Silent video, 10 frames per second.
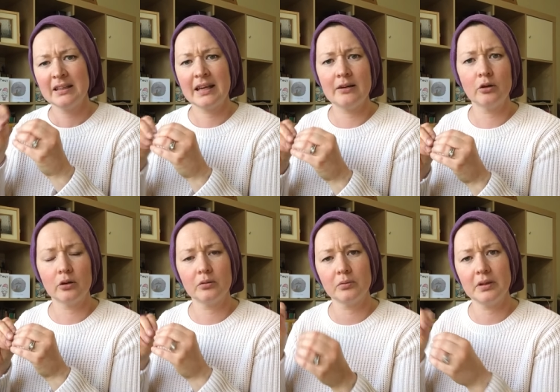they're
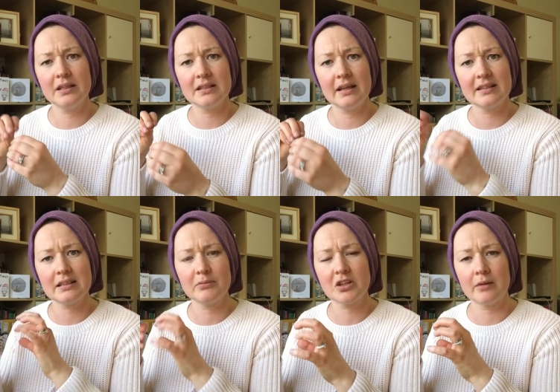not it, they're
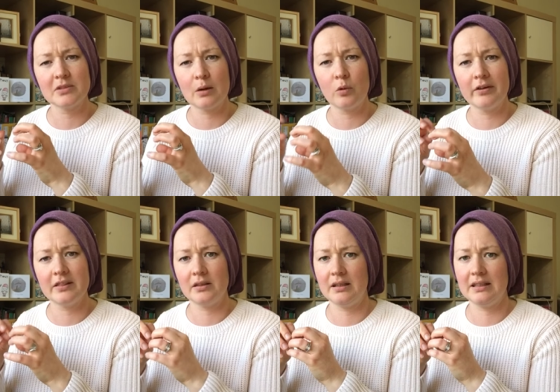sometimes they're worried
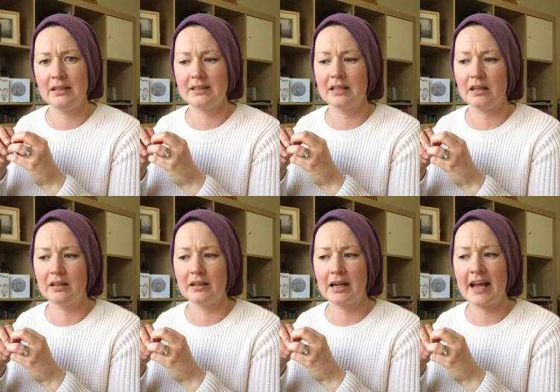that it's
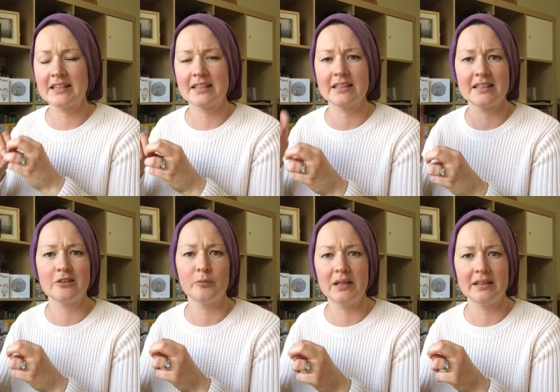uh, the cancer can
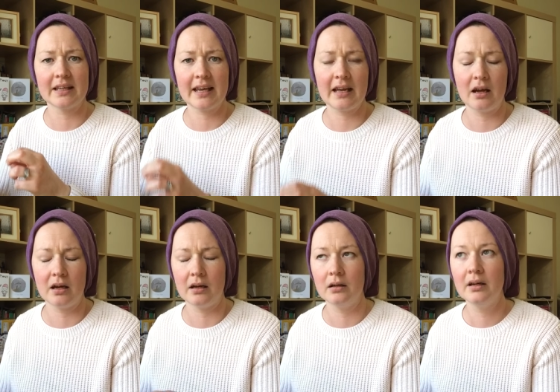still be in the ca
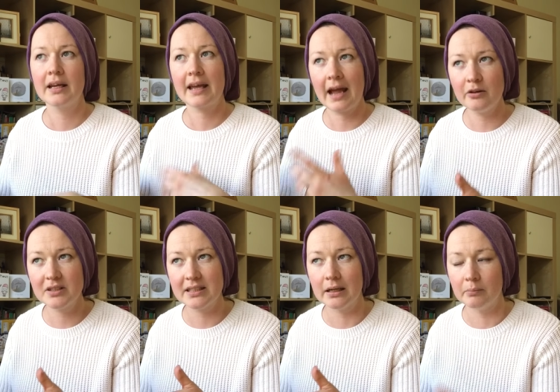uh,
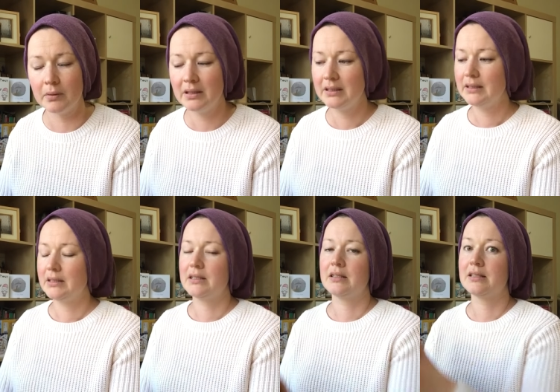calcium
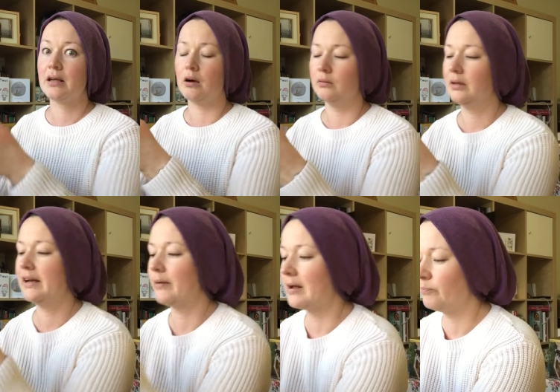so
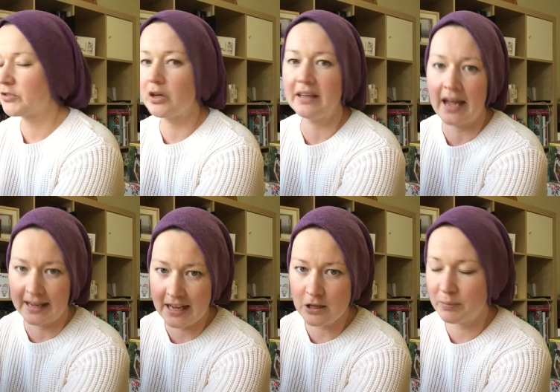anyway, so yeah,
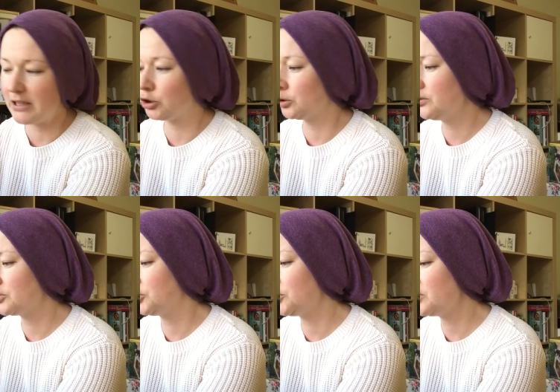get your
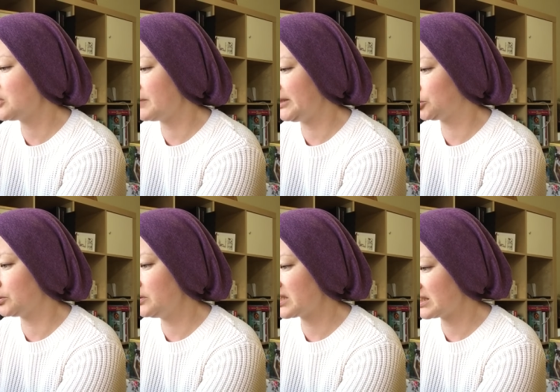beetroots, juice your
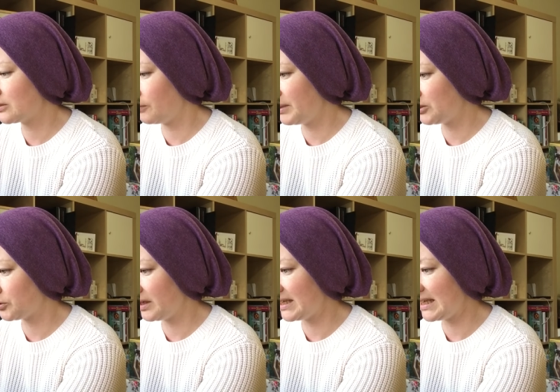beetroots. It's got
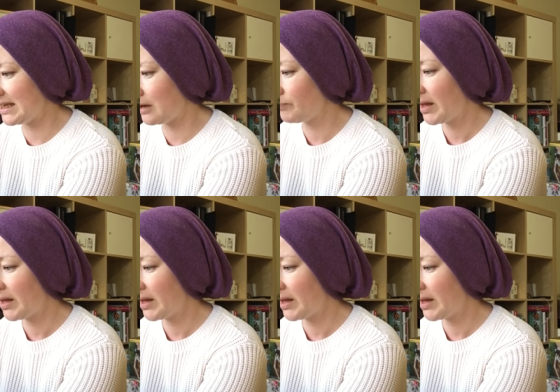beetroot in here.